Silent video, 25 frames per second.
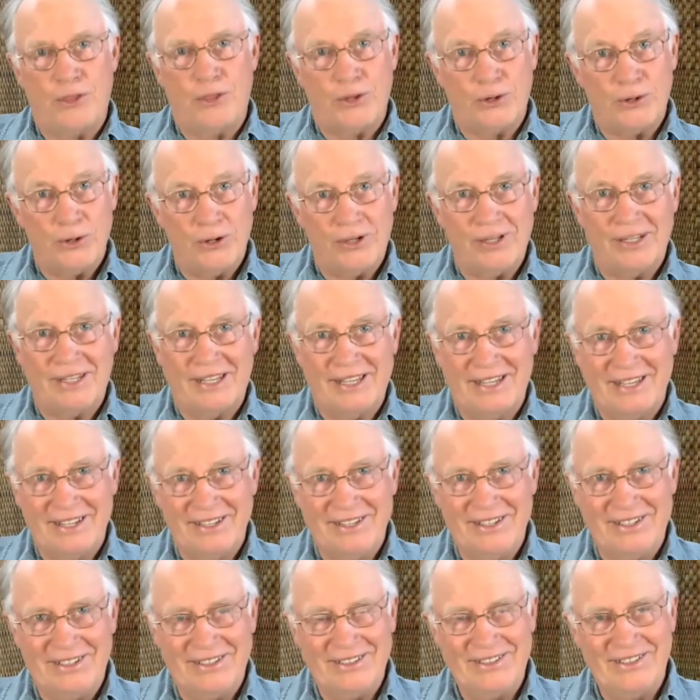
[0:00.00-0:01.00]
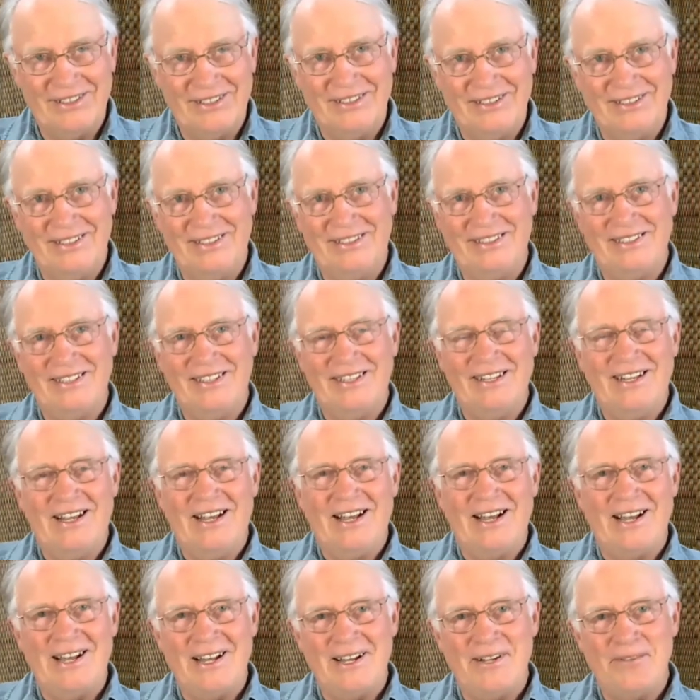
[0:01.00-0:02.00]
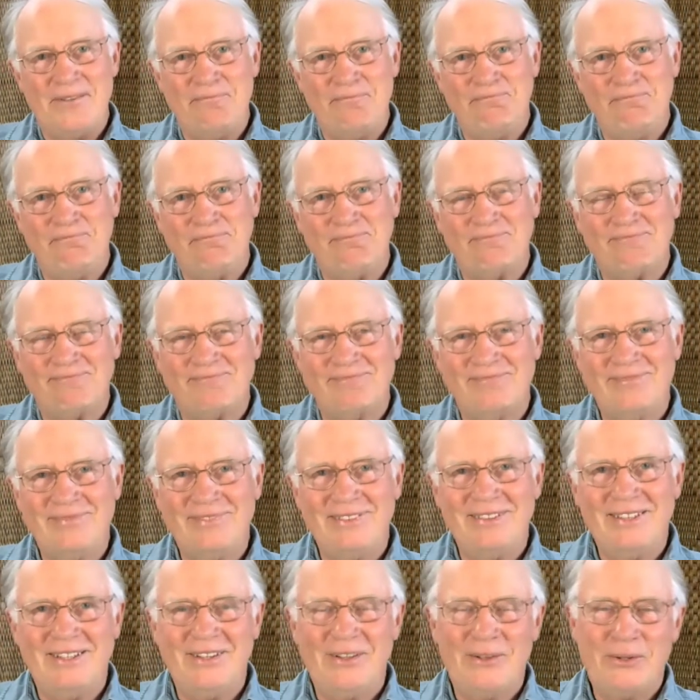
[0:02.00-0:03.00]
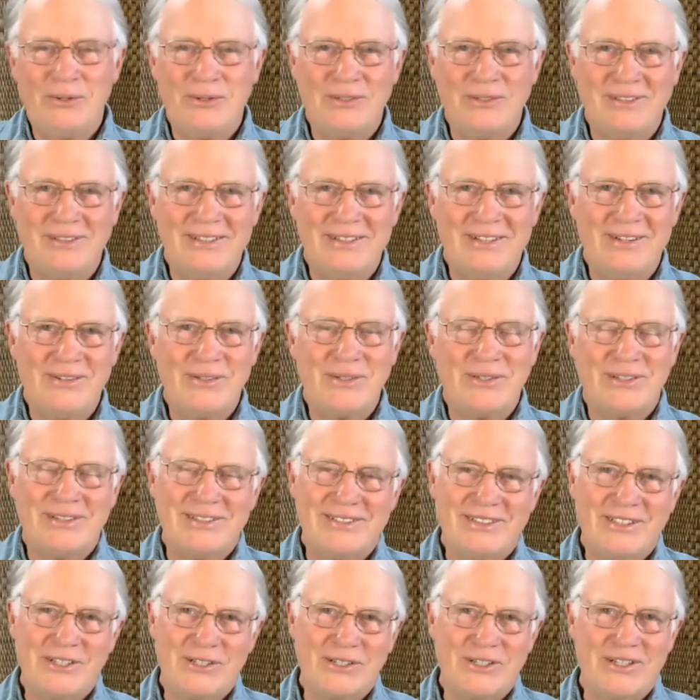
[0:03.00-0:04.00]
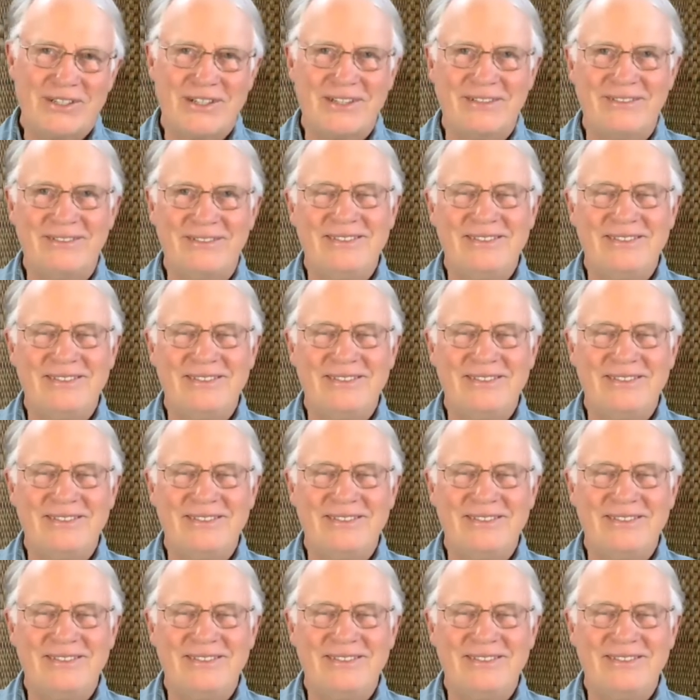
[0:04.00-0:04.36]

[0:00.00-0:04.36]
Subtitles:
thoroughly conditioned, um, it was just